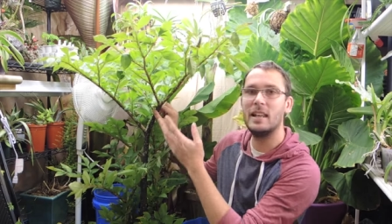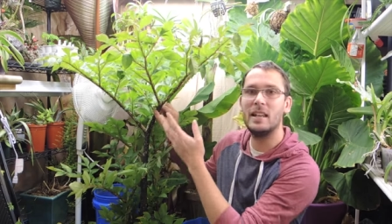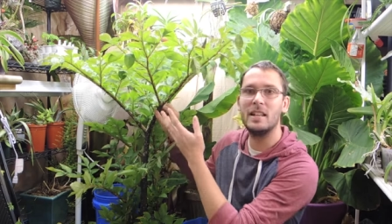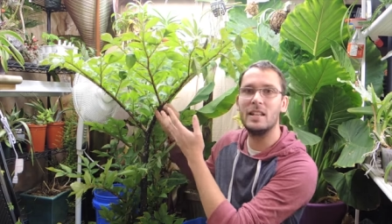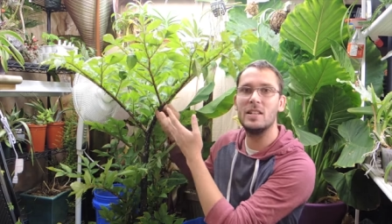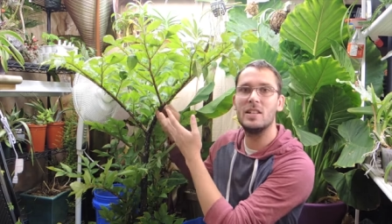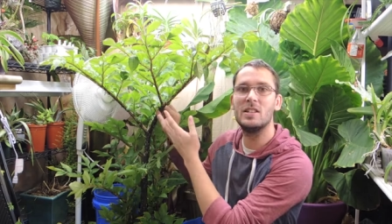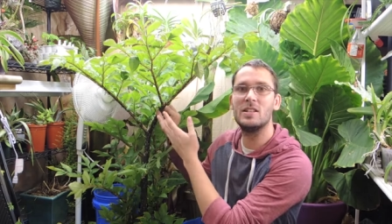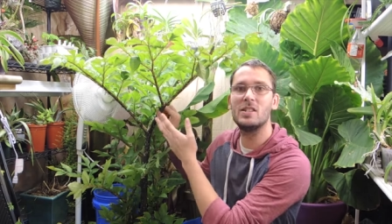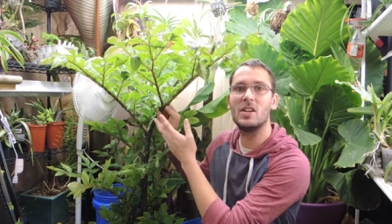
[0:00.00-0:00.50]
it
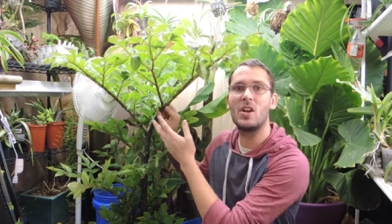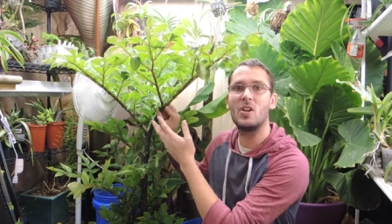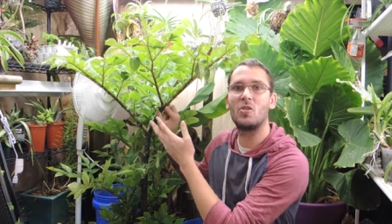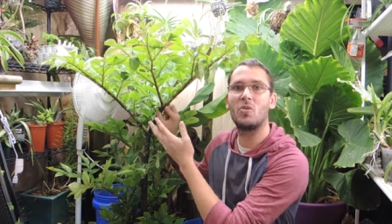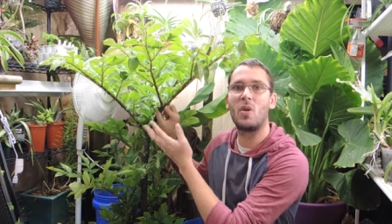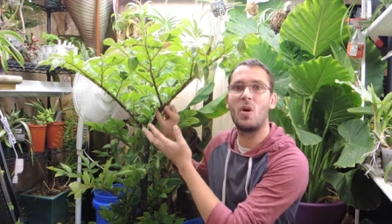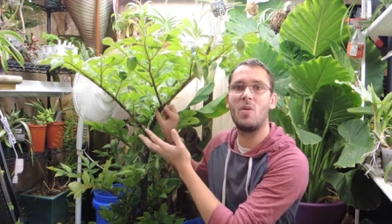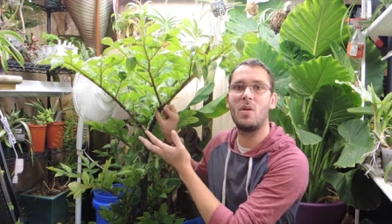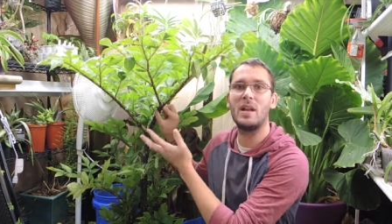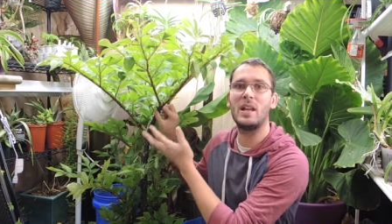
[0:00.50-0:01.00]
is
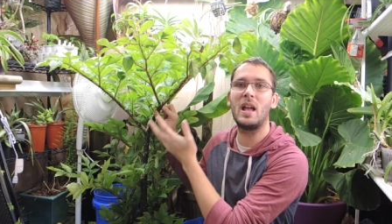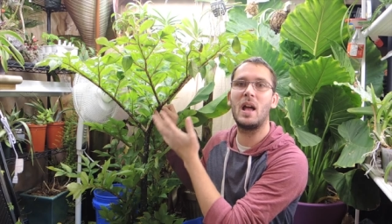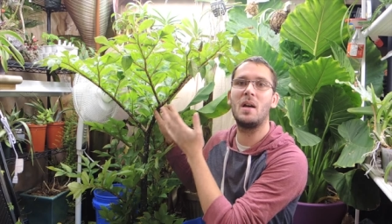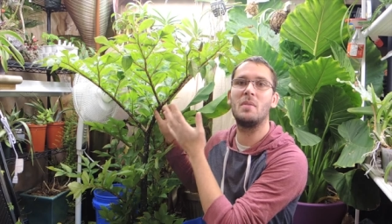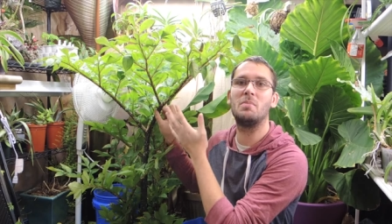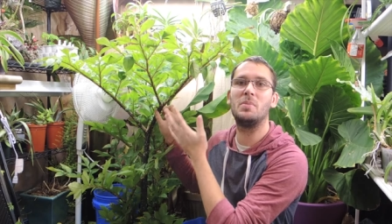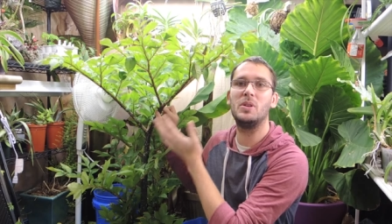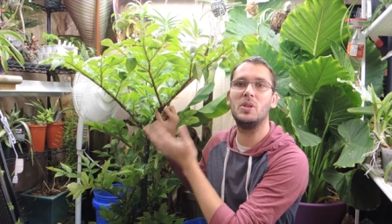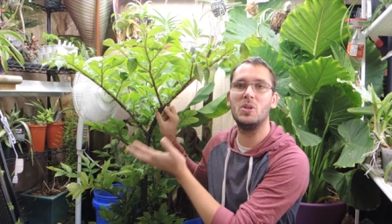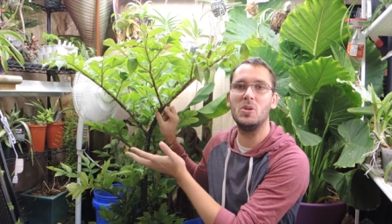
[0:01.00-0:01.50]
growing
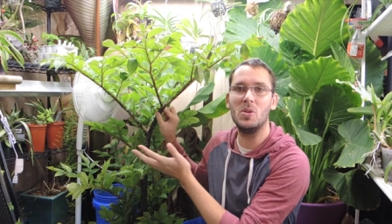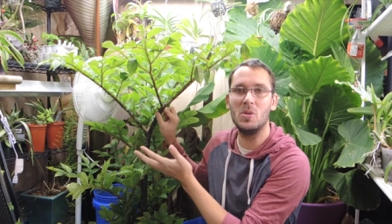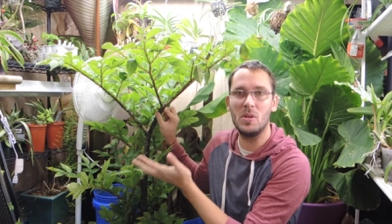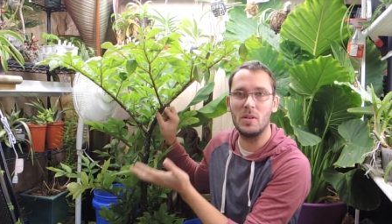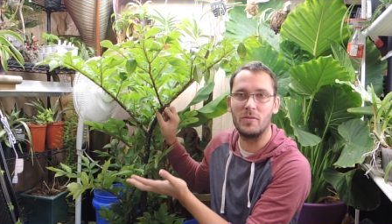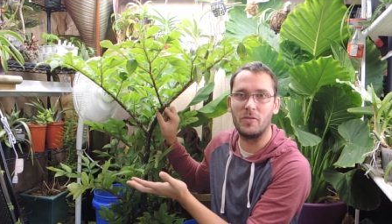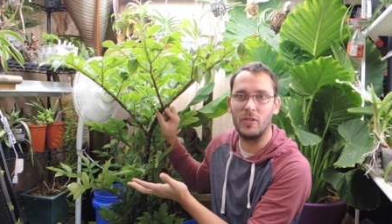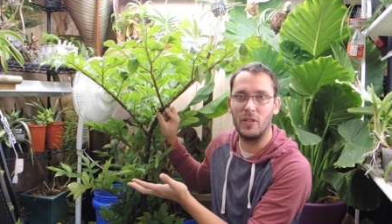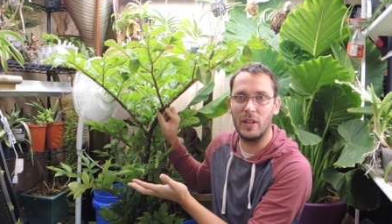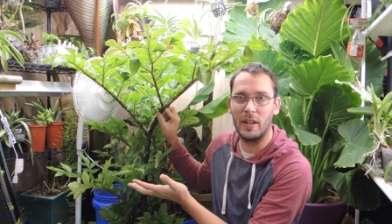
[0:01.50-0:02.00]

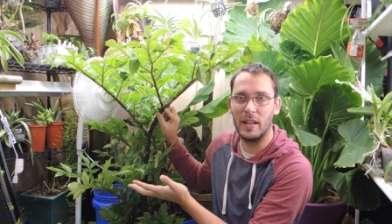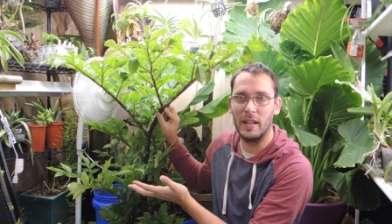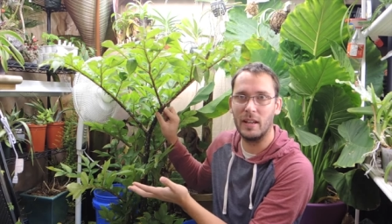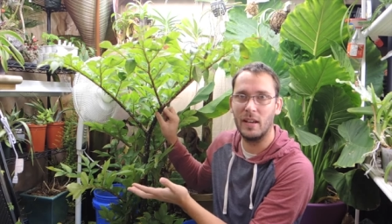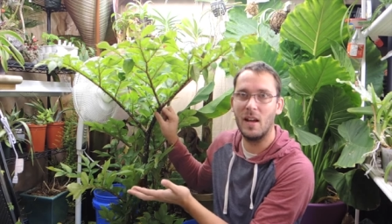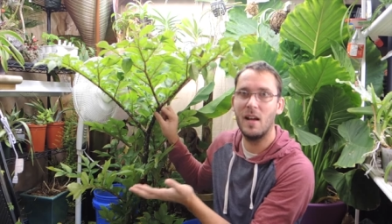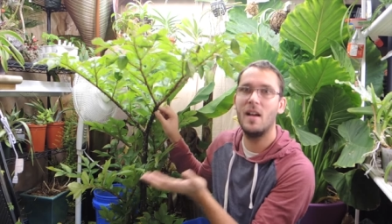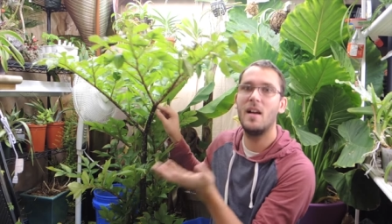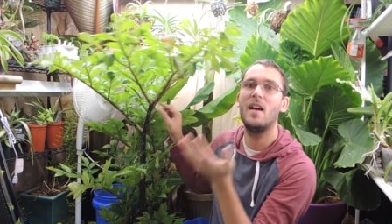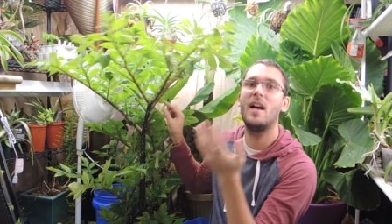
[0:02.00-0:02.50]
beautifully.